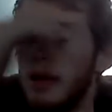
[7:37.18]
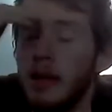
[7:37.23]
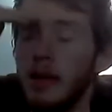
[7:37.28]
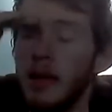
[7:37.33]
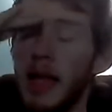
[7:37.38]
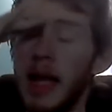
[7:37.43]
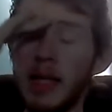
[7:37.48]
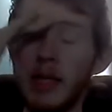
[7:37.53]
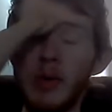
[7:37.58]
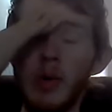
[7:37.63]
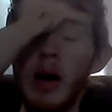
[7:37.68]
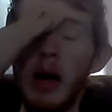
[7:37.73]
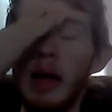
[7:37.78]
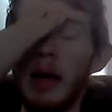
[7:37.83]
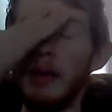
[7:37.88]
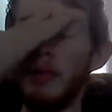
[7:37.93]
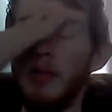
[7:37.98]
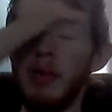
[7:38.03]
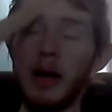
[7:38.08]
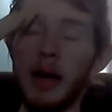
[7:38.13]
That's
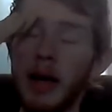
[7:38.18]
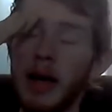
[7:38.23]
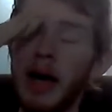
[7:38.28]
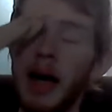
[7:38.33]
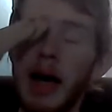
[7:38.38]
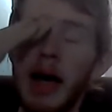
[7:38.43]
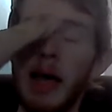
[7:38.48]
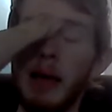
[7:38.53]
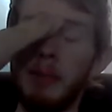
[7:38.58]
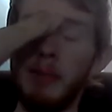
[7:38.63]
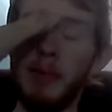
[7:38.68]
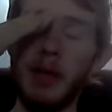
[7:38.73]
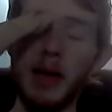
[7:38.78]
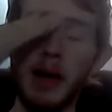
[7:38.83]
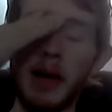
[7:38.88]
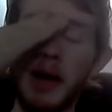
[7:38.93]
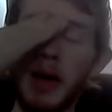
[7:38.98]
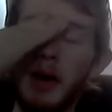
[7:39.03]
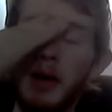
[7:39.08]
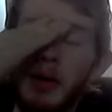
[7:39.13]
why when I
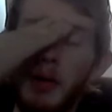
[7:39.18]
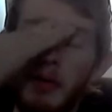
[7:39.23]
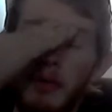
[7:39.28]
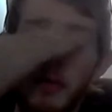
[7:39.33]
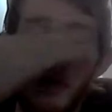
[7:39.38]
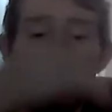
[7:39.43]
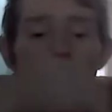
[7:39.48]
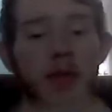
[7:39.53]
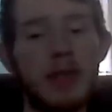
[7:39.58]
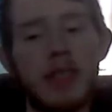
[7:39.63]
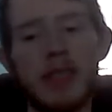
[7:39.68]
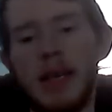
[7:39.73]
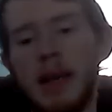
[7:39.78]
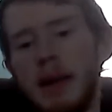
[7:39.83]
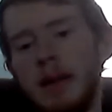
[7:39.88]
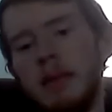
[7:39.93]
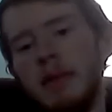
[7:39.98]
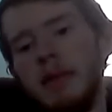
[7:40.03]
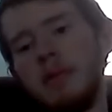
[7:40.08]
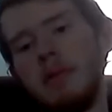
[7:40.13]
plan to go to Full
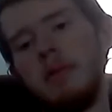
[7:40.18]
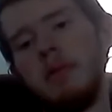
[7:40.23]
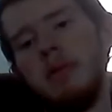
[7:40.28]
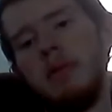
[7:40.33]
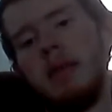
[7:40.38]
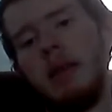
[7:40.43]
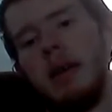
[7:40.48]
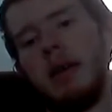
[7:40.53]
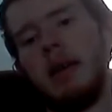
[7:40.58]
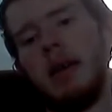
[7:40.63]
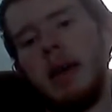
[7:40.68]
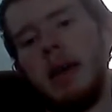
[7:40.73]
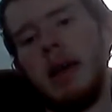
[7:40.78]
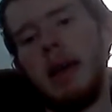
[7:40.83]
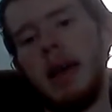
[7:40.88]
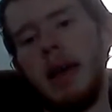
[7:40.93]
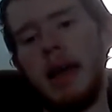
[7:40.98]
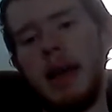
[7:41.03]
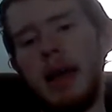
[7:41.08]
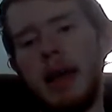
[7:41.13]
Sail
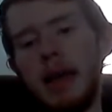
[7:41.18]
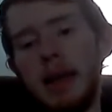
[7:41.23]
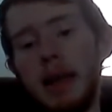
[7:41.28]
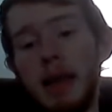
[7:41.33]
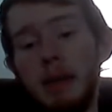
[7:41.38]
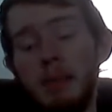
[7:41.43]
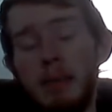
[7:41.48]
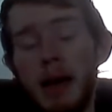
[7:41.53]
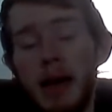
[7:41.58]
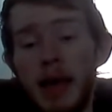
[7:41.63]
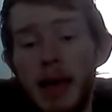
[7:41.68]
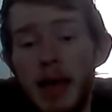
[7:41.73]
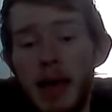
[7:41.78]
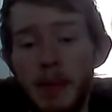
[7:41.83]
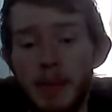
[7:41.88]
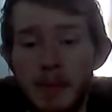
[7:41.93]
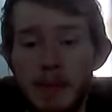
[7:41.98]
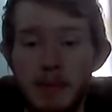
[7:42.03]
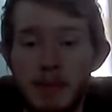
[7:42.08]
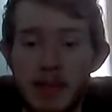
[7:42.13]
and get my
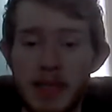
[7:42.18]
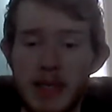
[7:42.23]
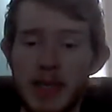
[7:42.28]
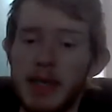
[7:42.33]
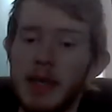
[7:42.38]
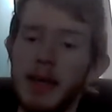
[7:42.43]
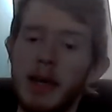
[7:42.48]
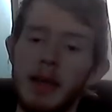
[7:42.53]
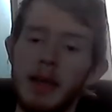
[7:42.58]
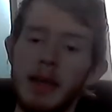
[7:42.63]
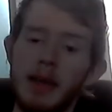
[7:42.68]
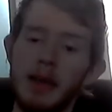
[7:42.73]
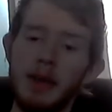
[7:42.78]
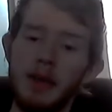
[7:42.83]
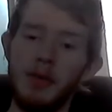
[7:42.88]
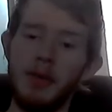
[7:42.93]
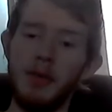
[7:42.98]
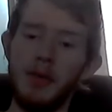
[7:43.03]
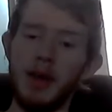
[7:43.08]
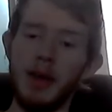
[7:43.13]
game design
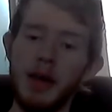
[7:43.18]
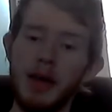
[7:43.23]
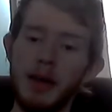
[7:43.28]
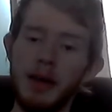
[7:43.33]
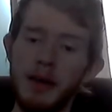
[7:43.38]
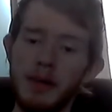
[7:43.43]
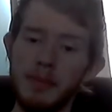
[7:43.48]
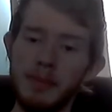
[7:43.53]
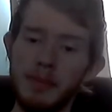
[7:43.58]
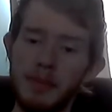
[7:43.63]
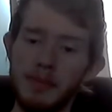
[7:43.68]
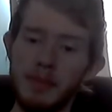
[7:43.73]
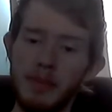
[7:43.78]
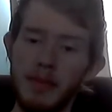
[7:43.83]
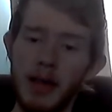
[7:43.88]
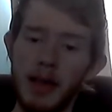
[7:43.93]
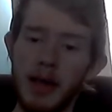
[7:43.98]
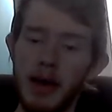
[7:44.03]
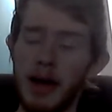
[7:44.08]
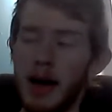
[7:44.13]
degree,
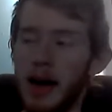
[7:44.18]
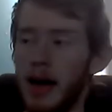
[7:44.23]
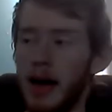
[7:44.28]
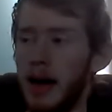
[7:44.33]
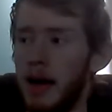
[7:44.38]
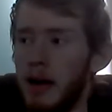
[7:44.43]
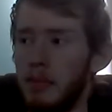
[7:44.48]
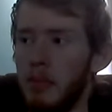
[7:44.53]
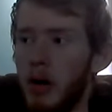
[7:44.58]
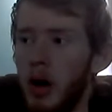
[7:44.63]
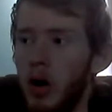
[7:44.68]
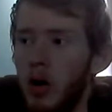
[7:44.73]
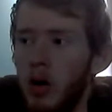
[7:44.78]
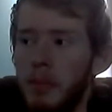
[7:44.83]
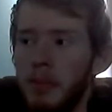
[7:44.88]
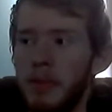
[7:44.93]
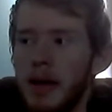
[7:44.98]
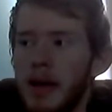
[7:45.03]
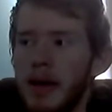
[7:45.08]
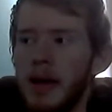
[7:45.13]
I am
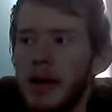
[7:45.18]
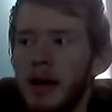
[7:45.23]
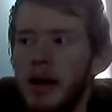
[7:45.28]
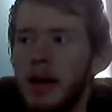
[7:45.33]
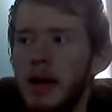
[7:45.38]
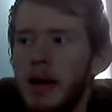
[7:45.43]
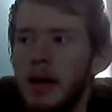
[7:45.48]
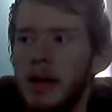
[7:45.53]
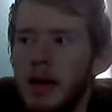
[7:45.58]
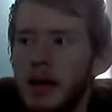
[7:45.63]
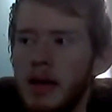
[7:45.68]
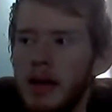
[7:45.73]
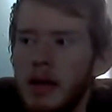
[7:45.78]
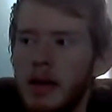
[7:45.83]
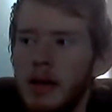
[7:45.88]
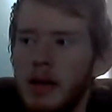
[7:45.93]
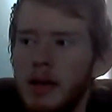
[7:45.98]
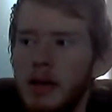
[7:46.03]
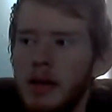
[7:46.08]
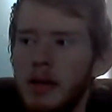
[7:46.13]
hoping
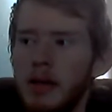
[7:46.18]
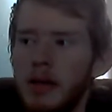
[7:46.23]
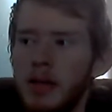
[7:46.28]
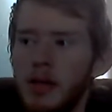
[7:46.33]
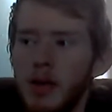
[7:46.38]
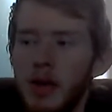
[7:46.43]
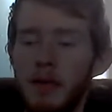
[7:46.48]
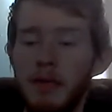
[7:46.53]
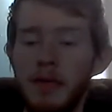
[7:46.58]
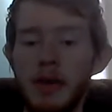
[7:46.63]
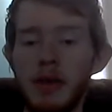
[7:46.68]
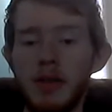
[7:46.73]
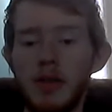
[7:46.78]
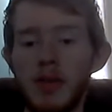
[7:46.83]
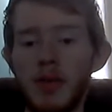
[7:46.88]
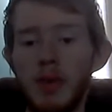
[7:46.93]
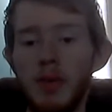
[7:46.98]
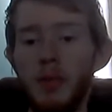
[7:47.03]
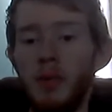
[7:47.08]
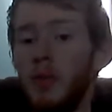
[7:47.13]
to
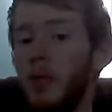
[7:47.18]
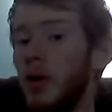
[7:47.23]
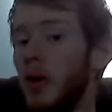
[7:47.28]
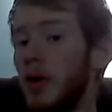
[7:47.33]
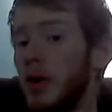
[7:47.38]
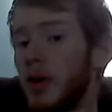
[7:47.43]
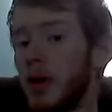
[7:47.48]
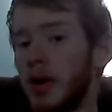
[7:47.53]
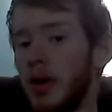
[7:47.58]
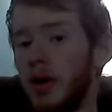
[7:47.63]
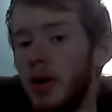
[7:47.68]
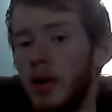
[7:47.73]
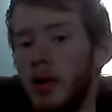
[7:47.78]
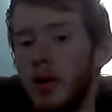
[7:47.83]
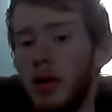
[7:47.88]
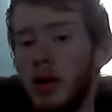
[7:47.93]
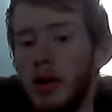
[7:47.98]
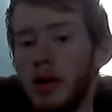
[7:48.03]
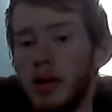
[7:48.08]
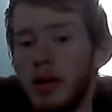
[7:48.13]
eventually work
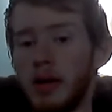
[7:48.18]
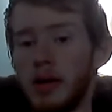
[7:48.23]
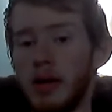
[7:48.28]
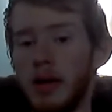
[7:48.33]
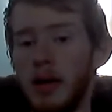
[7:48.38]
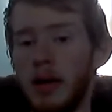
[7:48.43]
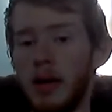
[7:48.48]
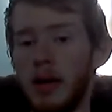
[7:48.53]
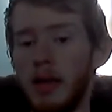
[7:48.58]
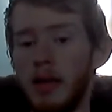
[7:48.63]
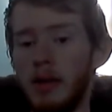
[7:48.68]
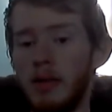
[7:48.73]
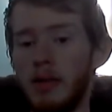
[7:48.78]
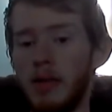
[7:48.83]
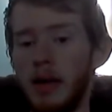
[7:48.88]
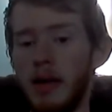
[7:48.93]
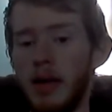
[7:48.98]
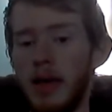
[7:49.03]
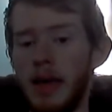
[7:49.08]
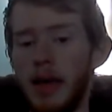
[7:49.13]
on
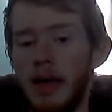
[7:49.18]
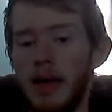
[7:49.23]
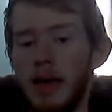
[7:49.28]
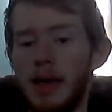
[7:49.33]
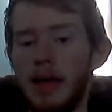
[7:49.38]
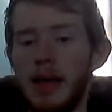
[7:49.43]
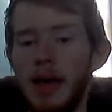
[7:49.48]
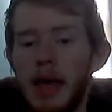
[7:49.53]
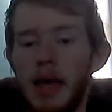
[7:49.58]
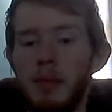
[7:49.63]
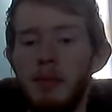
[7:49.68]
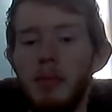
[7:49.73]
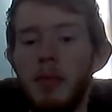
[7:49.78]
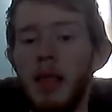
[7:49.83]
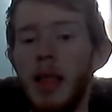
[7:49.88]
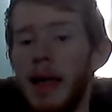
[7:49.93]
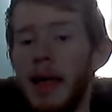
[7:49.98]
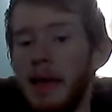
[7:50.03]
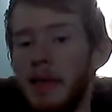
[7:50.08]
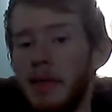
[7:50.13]
a game
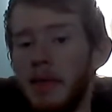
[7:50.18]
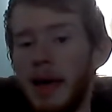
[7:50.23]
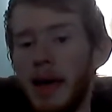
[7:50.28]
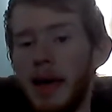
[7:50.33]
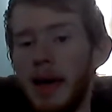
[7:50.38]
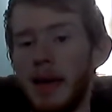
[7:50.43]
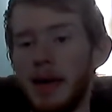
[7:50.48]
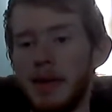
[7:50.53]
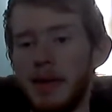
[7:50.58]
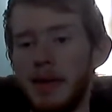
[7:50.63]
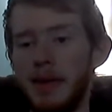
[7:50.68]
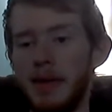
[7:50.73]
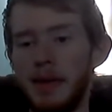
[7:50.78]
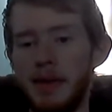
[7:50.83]
like that.